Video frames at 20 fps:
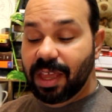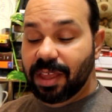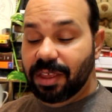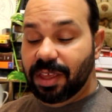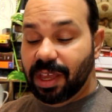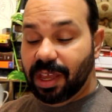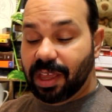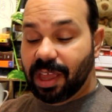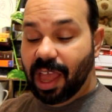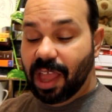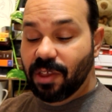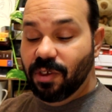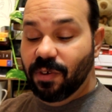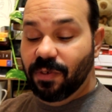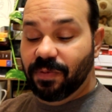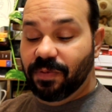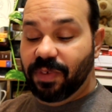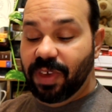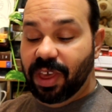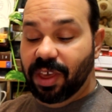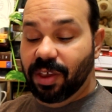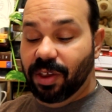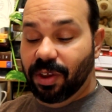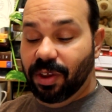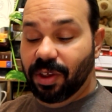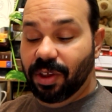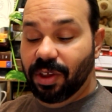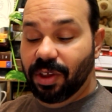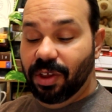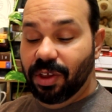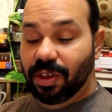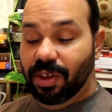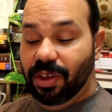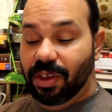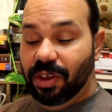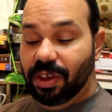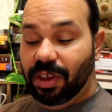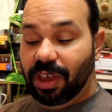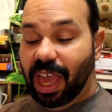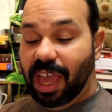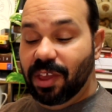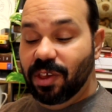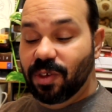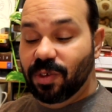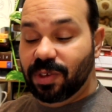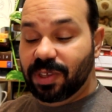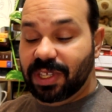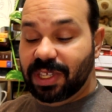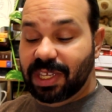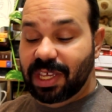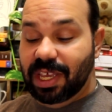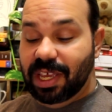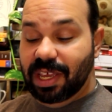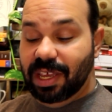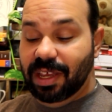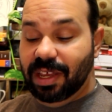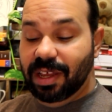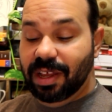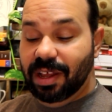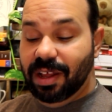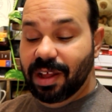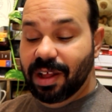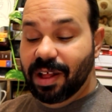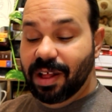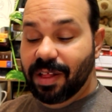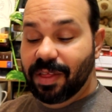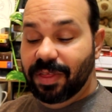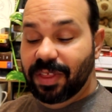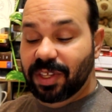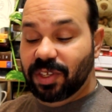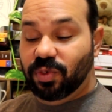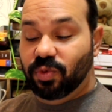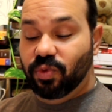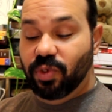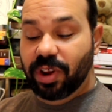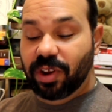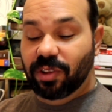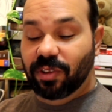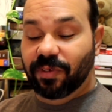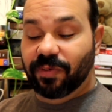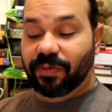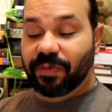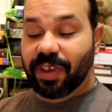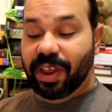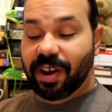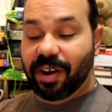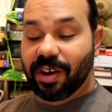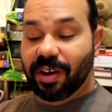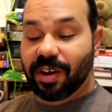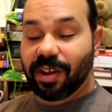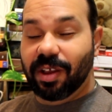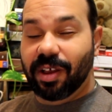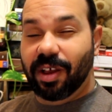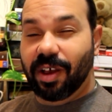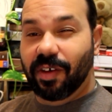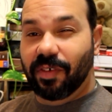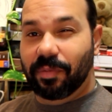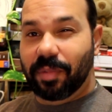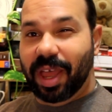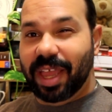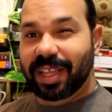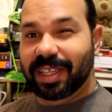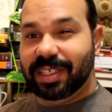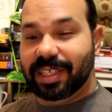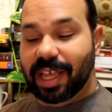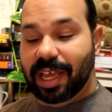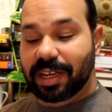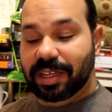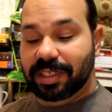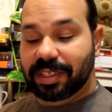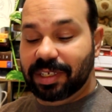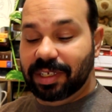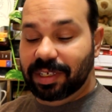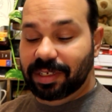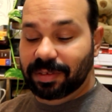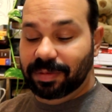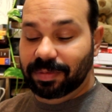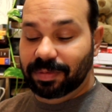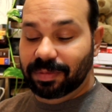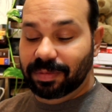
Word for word: Yet can you figure? Can you see this riddle fair of my insanity?